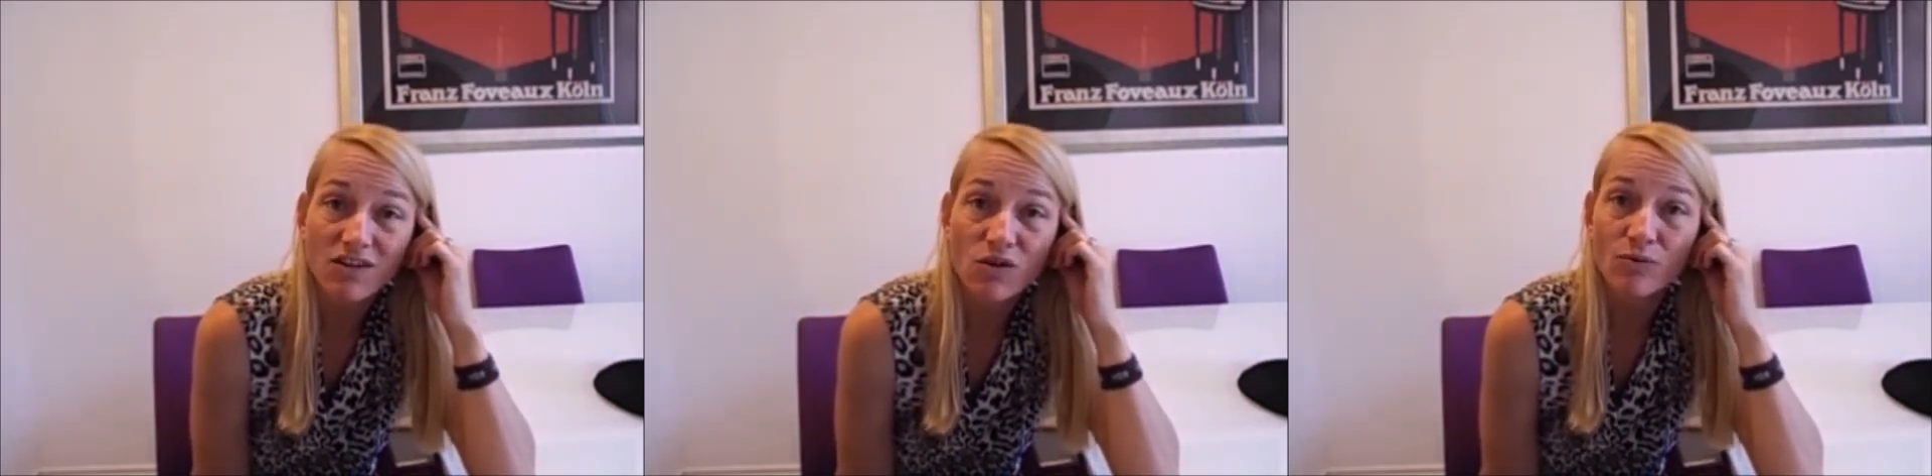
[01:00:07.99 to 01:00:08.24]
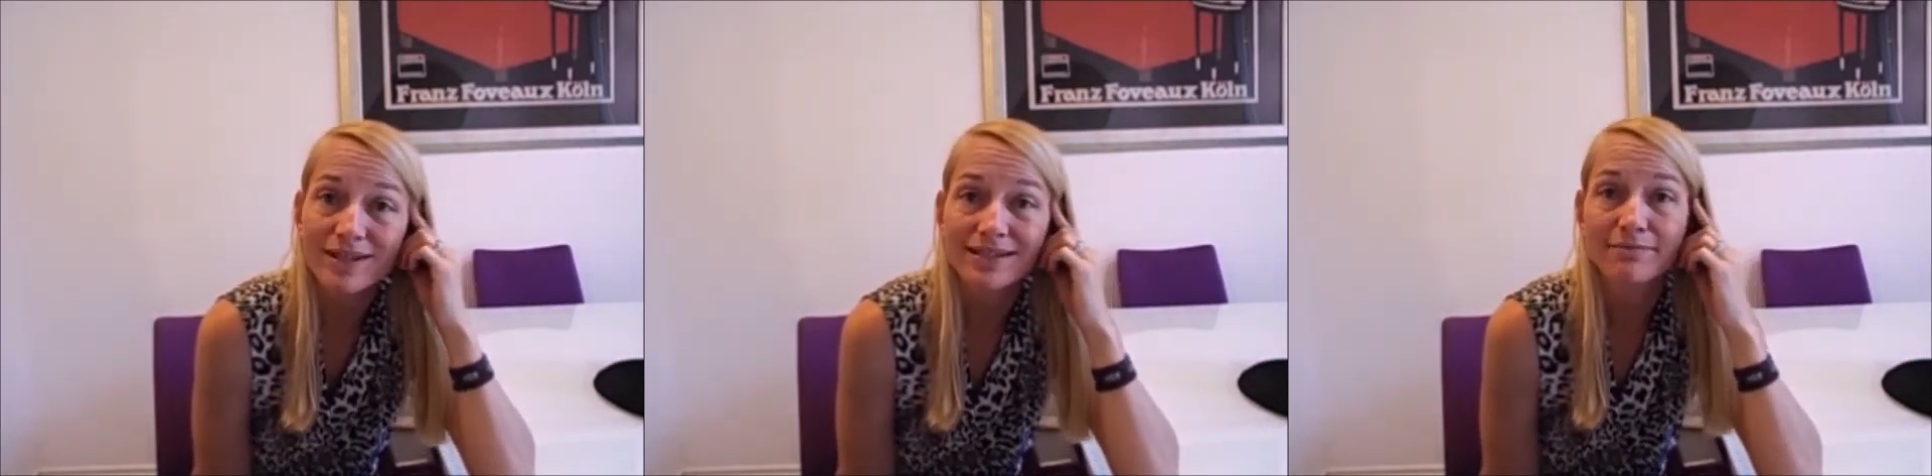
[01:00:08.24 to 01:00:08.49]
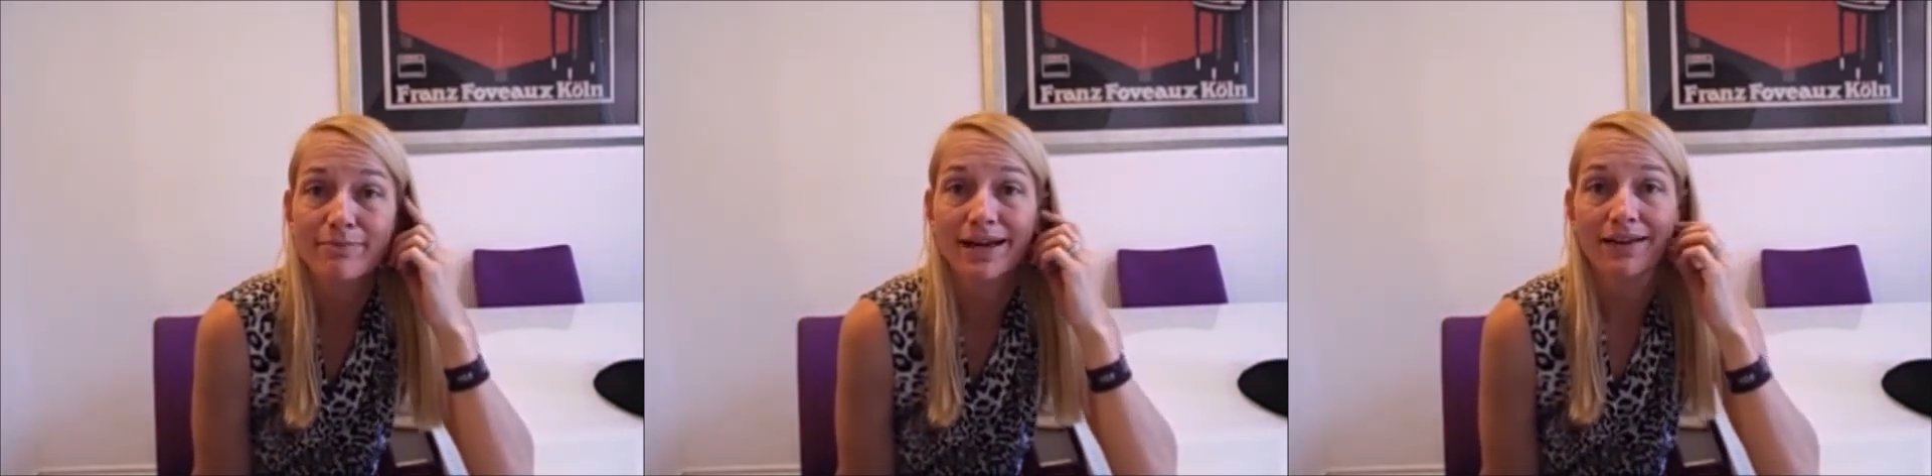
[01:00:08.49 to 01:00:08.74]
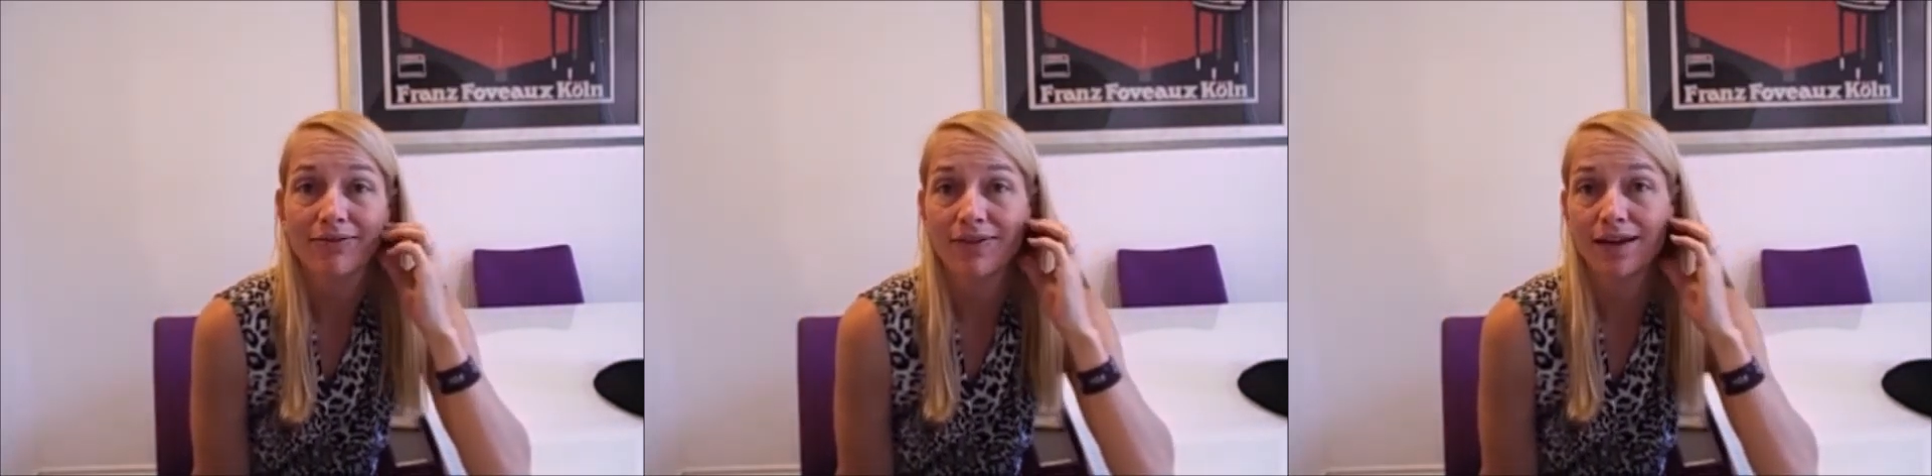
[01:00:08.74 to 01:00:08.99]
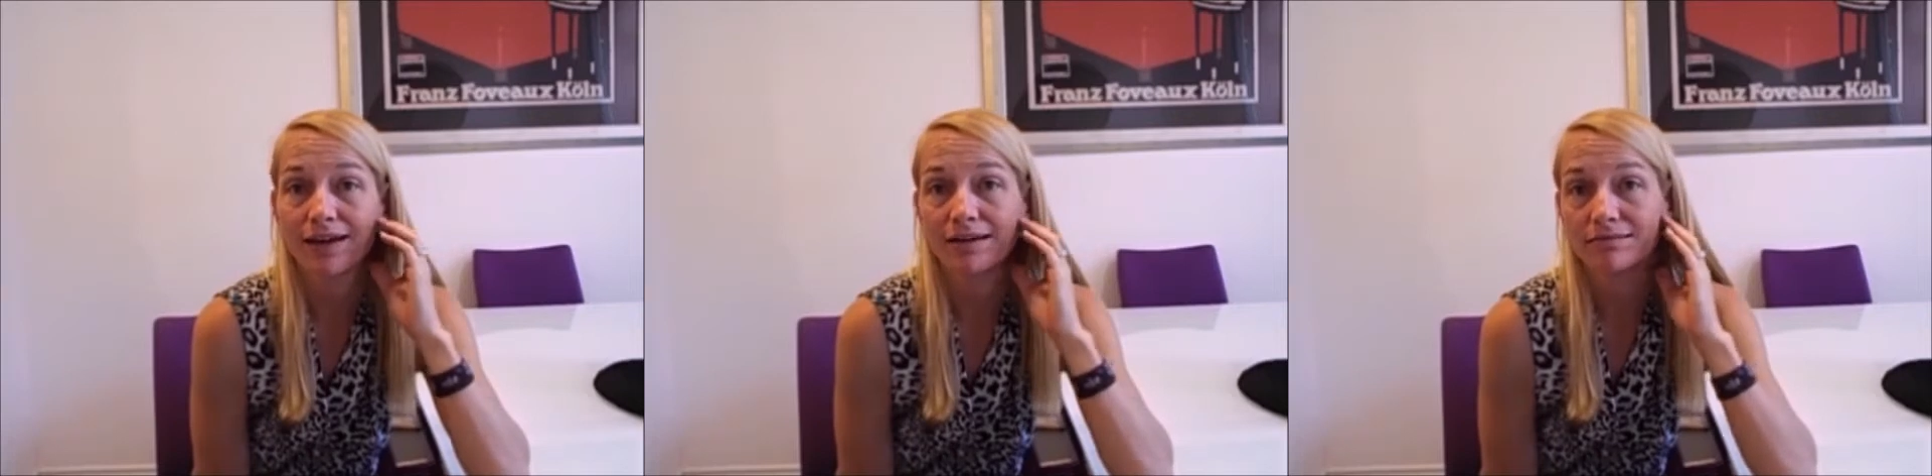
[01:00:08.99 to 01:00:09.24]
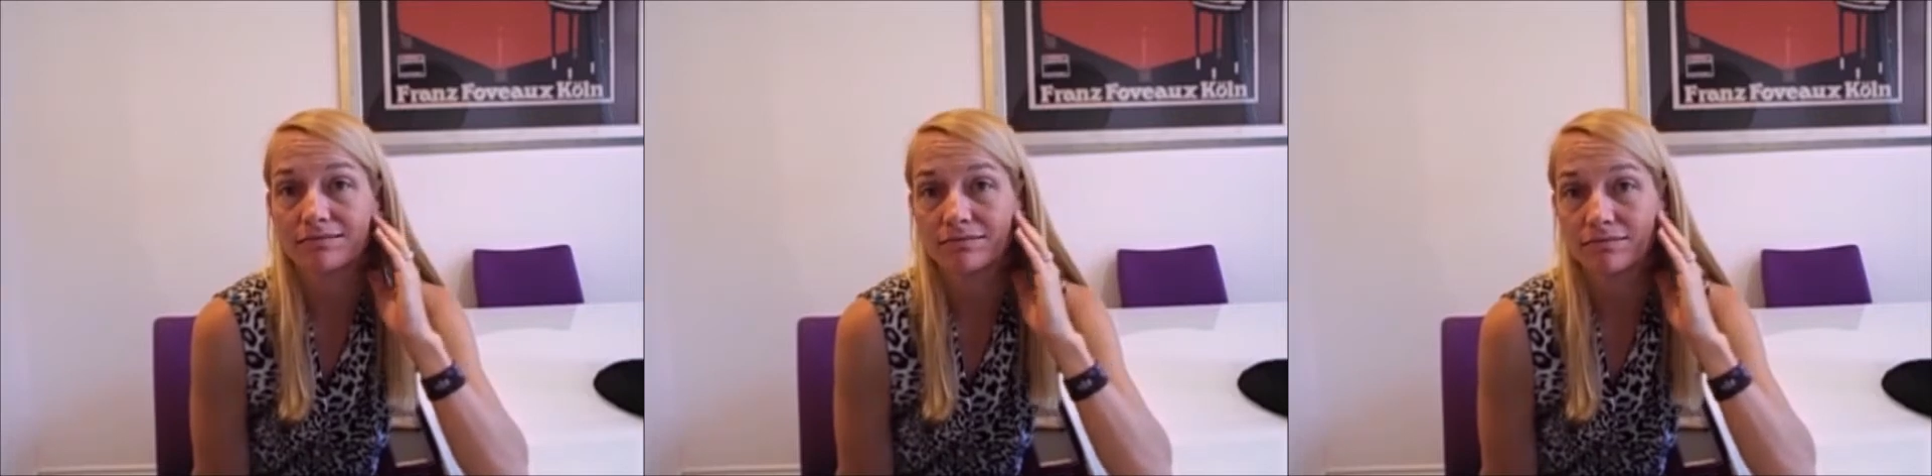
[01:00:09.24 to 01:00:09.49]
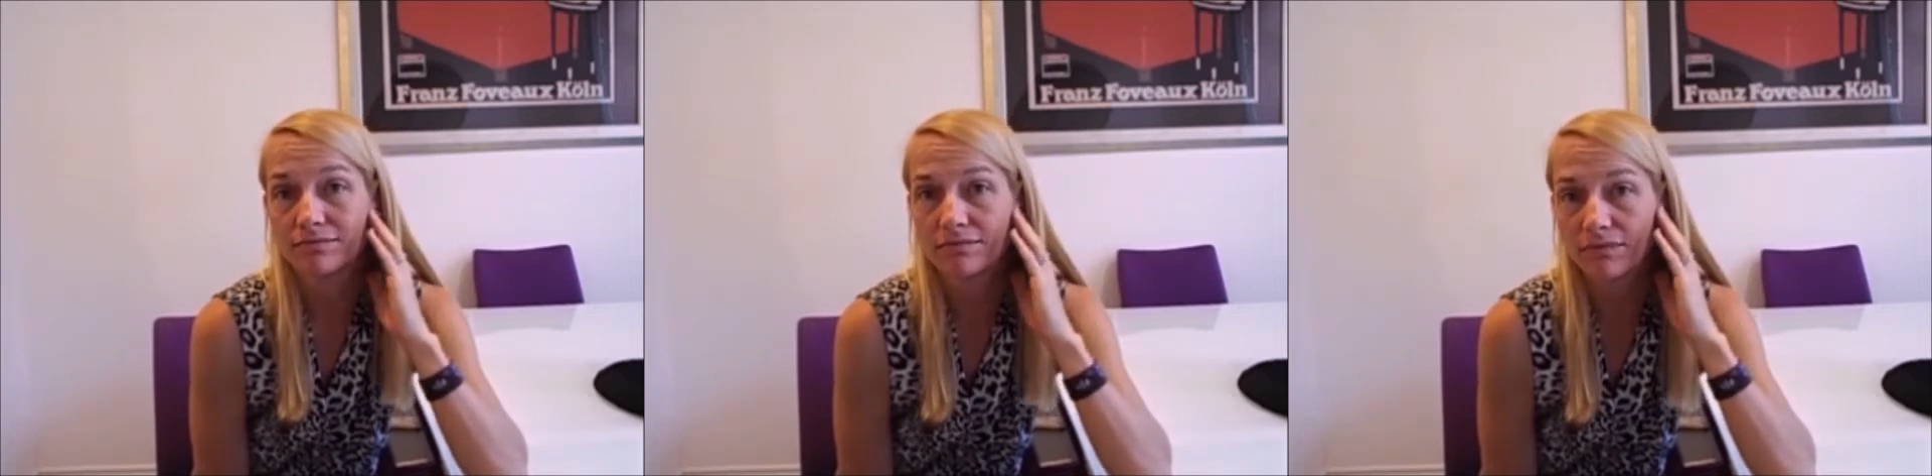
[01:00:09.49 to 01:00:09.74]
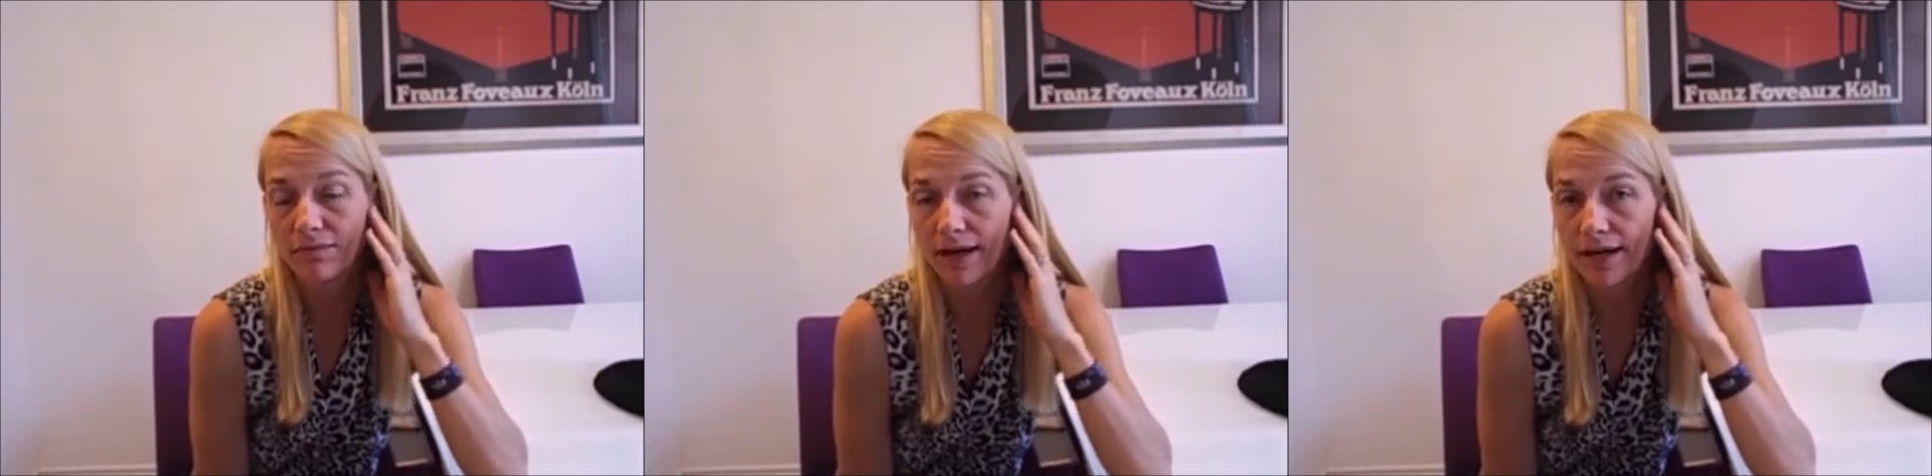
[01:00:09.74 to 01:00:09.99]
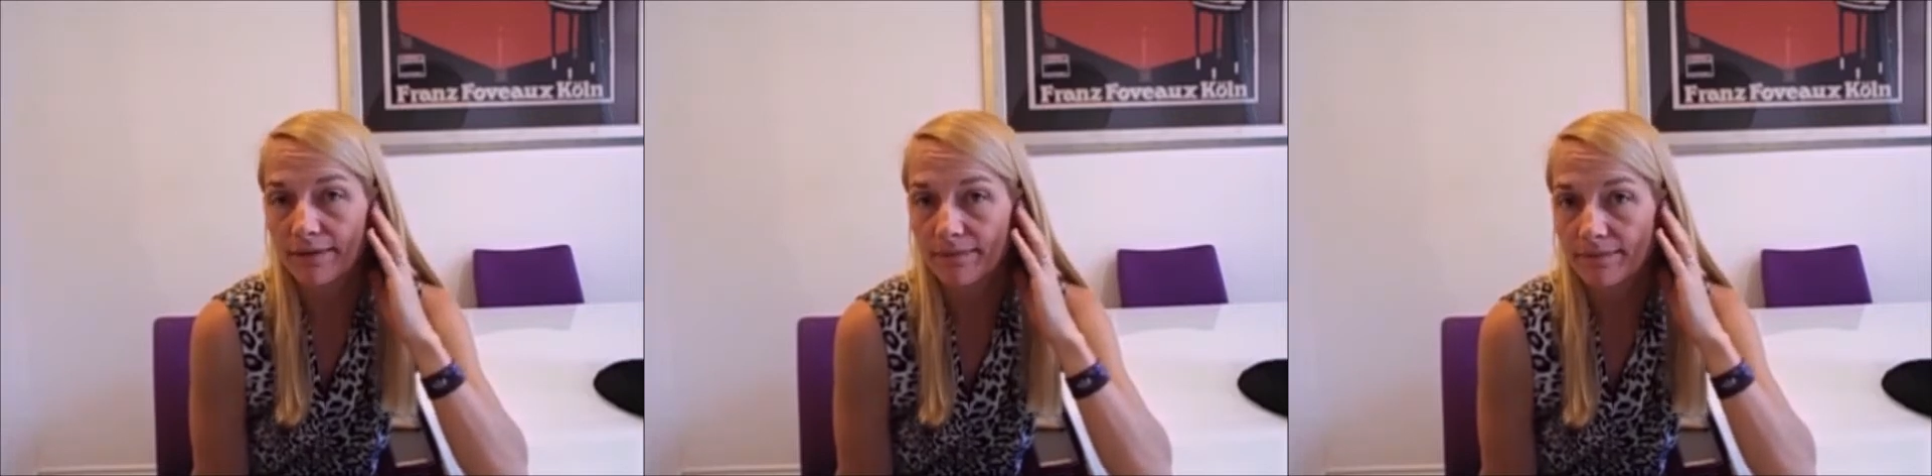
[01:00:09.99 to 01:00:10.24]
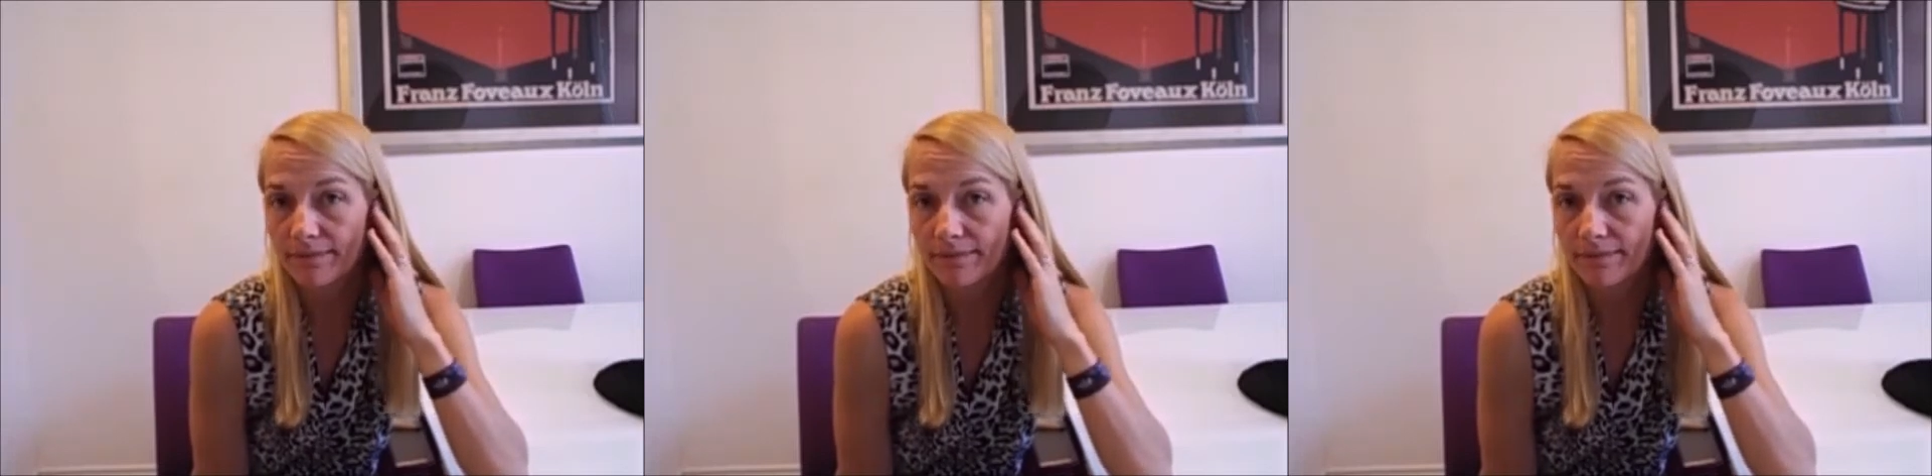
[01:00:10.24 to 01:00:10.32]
always a bad thing, right?